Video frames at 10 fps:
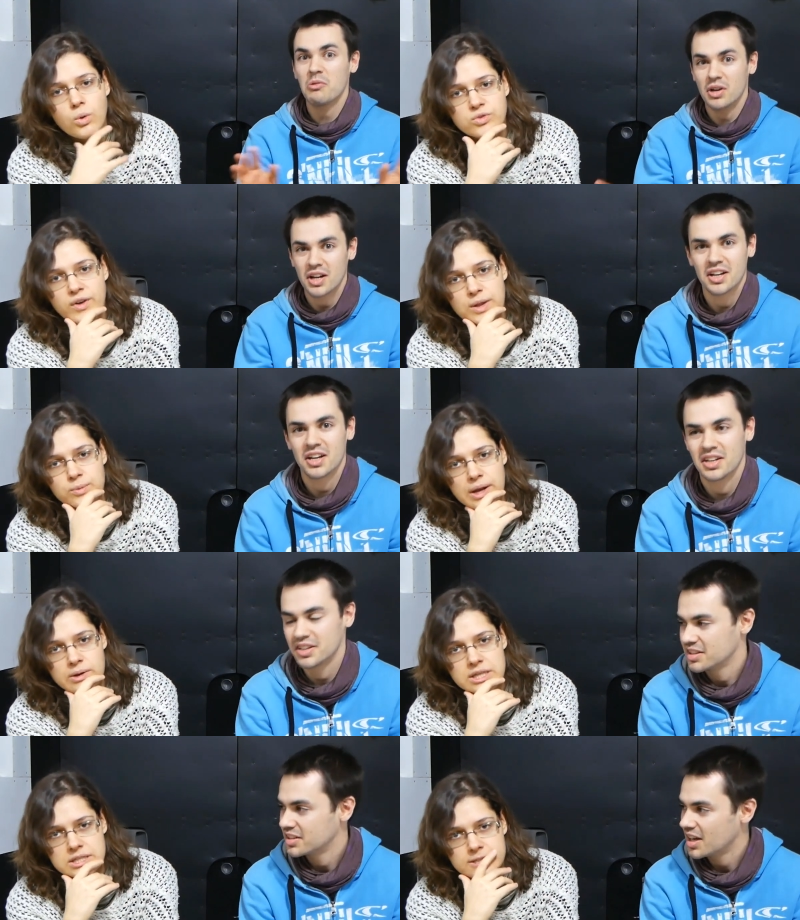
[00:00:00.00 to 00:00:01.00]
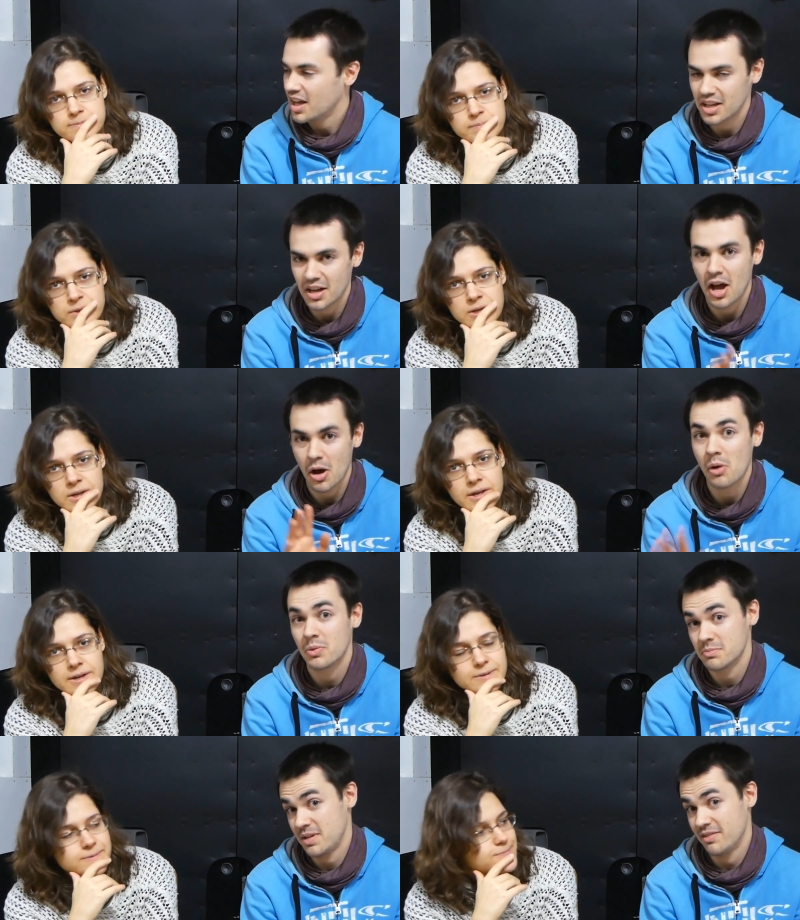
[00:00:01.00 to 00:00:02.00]
Speaker 1: cold van without heating?
Speaker 2: I I, I
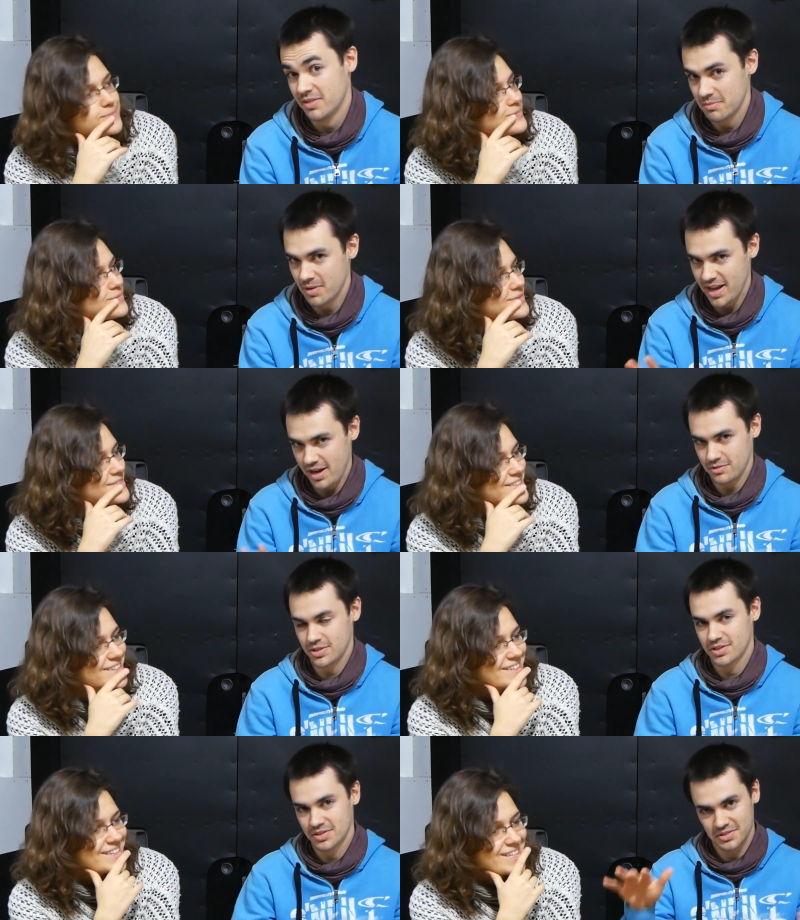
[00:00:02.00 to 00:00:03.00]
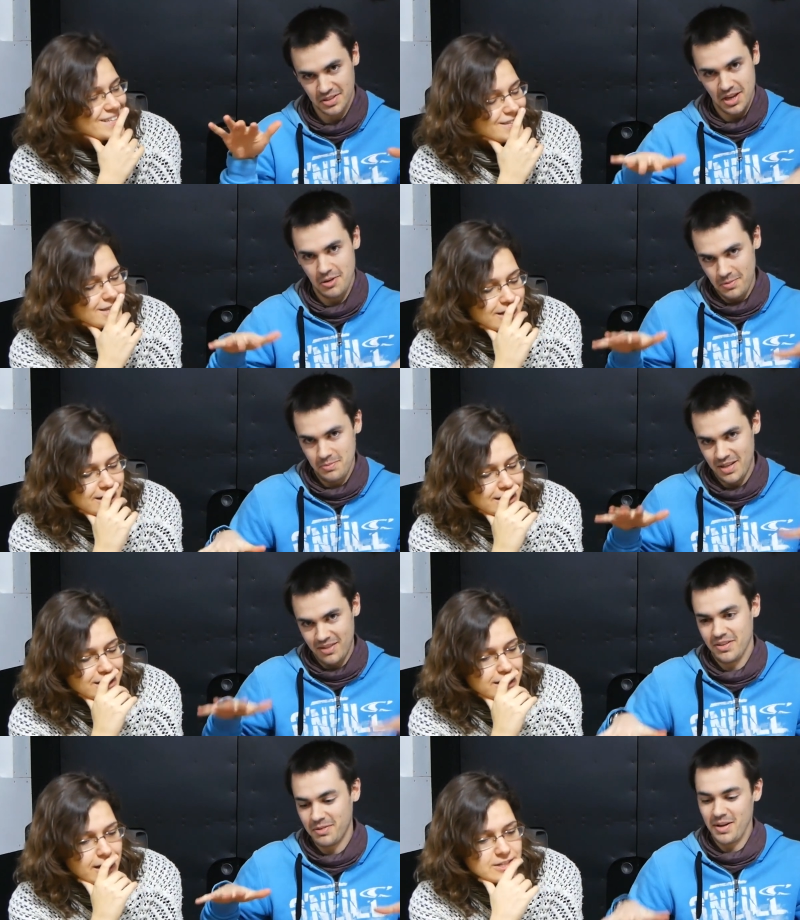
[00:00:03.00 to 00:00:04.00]
want to be living in my house.
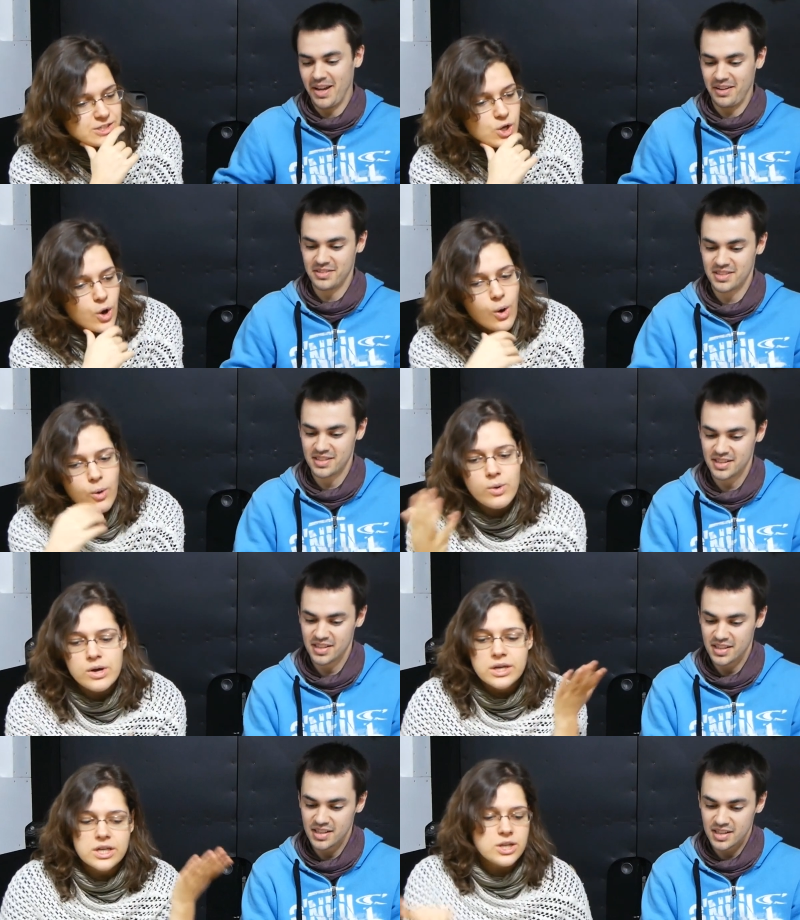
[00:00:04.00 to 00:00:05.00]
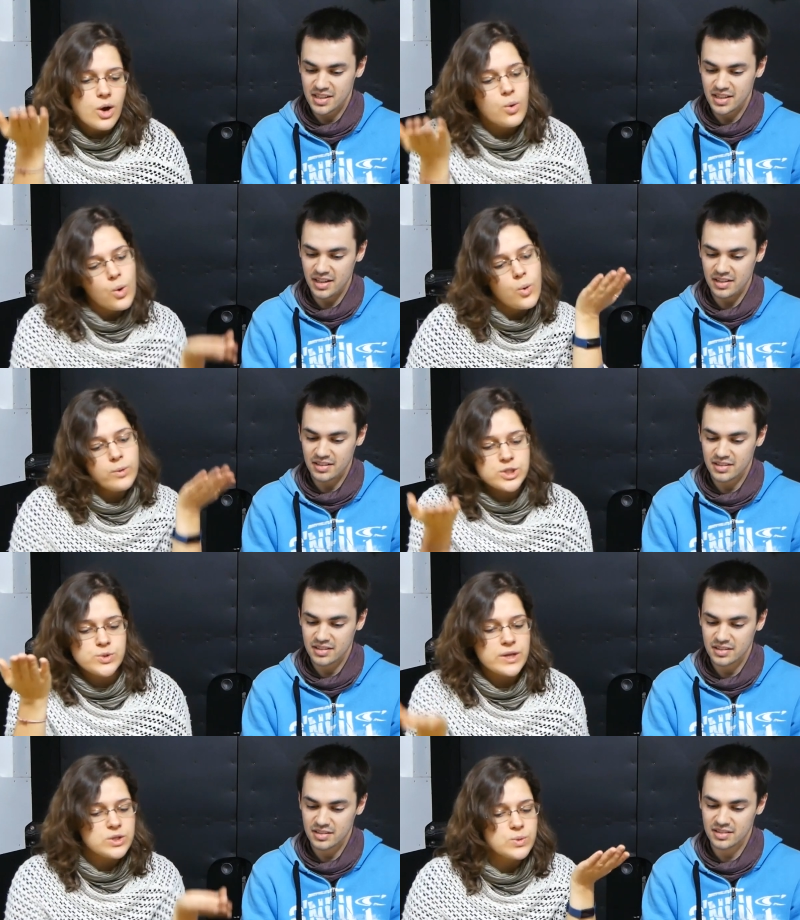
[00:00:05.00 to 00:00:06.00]
Speaker 1: Living yeah, in my so house. You know, yeah.
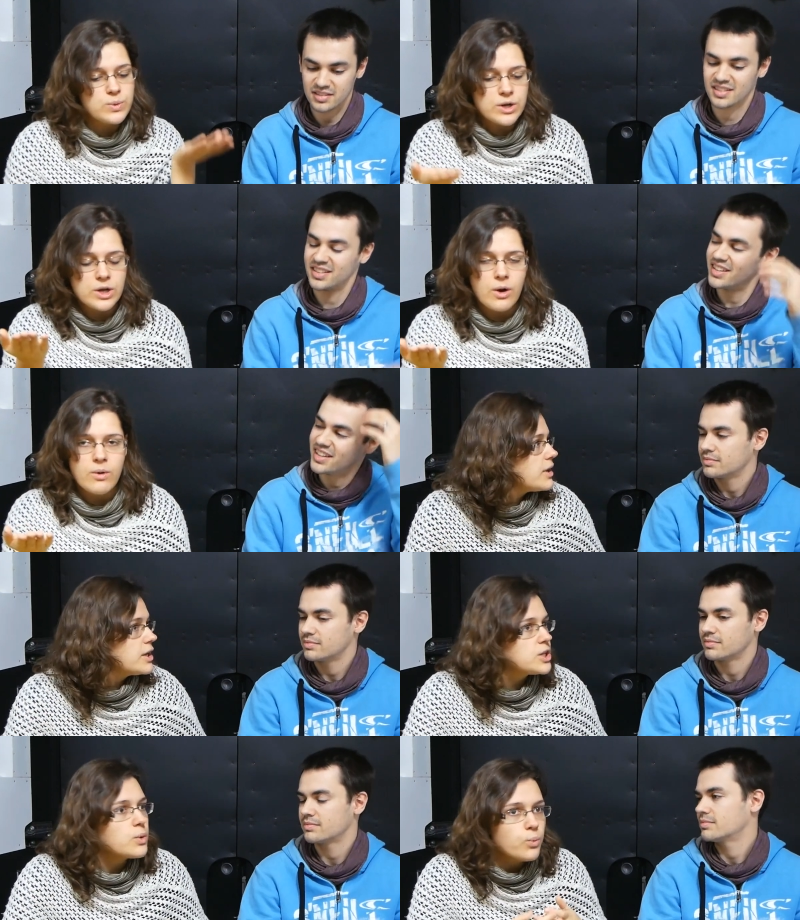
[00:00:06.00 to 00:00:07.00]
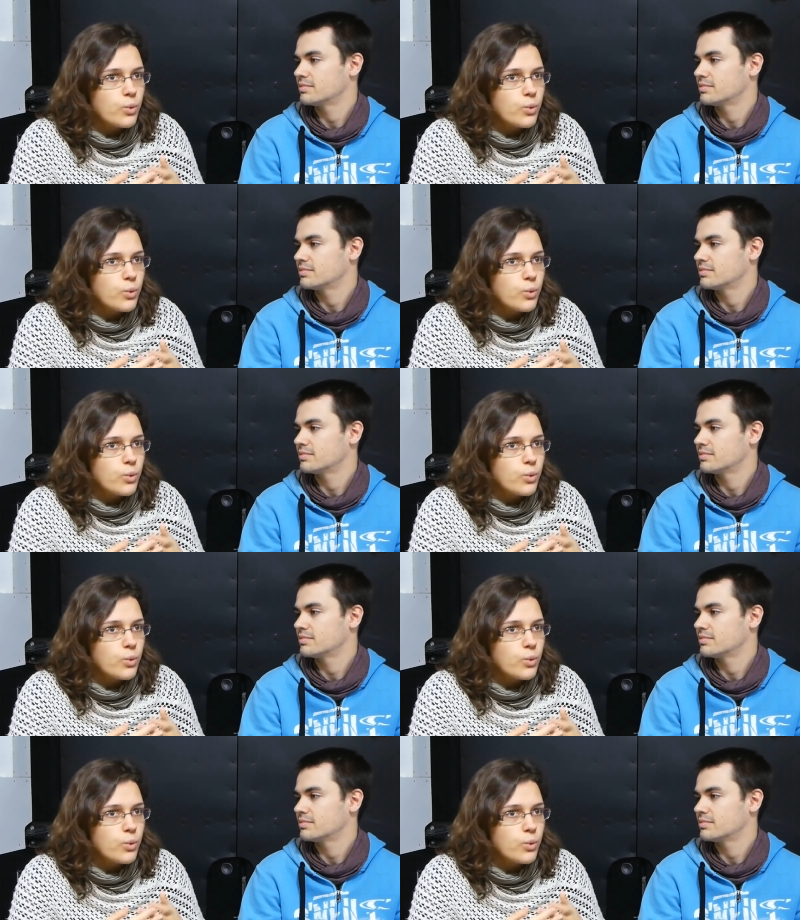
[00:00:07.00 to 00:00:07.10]
which way do you want to go? You know,